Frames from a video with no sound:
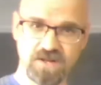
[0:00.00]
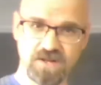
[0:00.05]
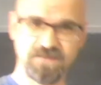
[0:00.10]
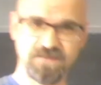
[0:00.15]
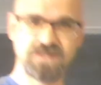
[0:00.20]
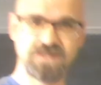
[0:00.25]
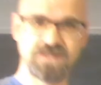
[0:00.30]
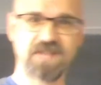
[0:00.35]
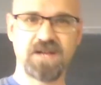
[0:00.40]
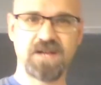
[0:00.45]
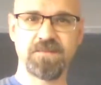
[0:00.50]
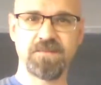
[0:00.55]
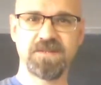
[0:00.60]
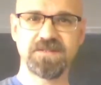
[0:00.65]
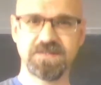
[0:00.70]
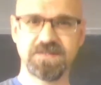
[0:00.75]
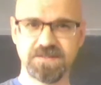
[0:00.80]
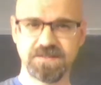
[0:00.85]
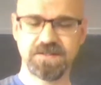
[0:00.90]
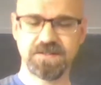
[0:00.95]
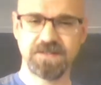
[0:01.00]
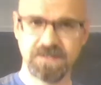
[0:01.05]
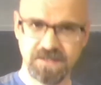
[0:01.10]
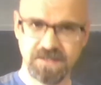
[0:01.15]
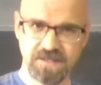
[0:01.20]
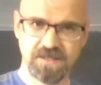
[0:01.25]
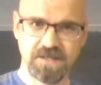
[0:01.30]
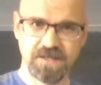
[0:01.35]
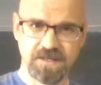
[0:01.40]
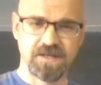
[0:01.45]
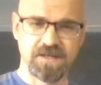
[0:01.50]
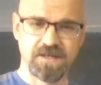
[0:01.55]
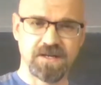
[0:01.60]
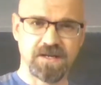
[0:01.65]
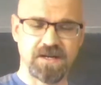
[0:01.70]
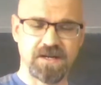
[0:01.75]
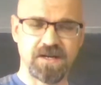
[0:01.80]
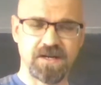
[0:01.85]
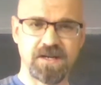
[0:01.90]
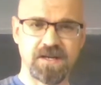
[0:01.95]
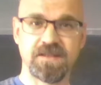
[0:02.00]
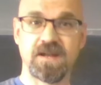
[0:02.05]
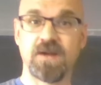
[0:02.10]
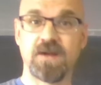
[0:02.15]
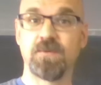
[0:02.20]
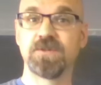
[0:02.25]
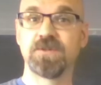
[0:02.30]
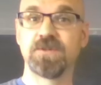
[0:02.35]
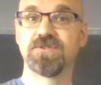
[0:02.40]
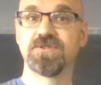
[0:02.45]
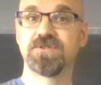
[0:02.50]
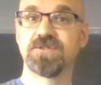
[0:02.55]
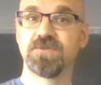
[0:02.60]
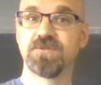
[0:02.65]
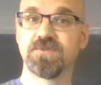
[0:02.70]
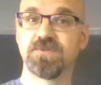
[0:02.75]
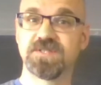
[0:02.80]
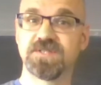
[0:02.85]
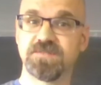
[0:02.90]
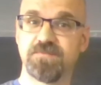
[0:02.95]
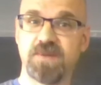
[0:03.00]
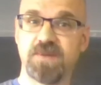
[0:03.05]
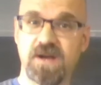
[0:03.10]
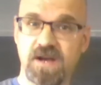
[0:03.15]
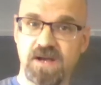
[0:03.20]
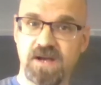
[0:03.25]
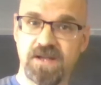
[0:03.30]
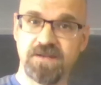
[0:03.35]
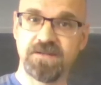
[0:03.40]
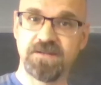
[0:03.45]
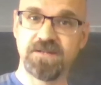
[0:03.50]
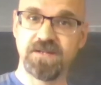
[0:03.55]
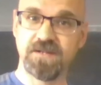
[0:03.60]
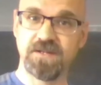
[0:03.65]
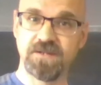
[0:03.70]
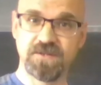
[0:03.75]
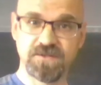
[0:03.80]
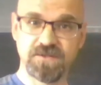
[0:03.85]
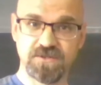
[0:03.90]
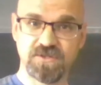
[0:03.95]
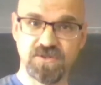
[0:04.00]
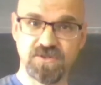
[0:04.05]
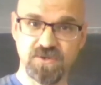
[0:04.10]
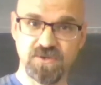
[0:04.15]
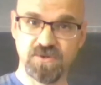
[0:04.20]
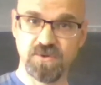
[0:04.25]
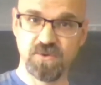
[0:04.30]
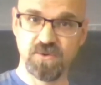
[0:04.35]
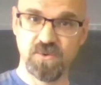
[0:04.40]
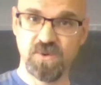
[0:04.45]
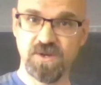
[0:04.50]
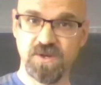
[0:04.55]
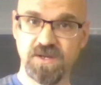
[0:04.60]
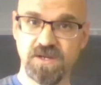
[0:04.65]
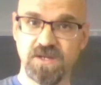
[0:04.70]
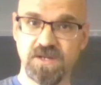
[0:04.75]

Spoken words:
of the assignments, and then I want you to respond to